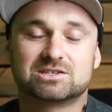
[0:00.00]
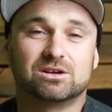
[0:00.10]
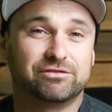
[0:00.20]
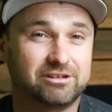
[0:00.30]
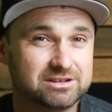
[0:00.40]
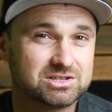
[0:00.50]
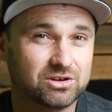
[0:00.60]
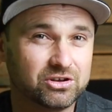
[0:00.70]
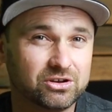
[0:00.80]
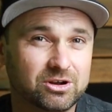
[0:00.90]
software is
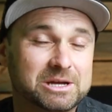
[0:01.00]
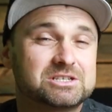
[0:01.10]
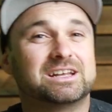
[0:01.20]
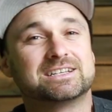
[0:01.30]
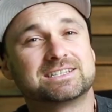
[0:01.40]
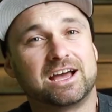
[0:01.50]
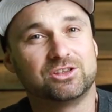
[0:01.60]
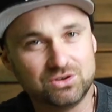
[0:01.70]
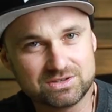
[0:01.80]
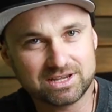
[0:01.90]
so good. I'm actually going to
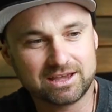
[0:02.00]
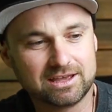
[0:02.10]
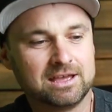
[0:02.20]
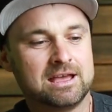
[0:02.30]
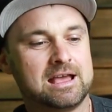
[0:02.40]
start using it.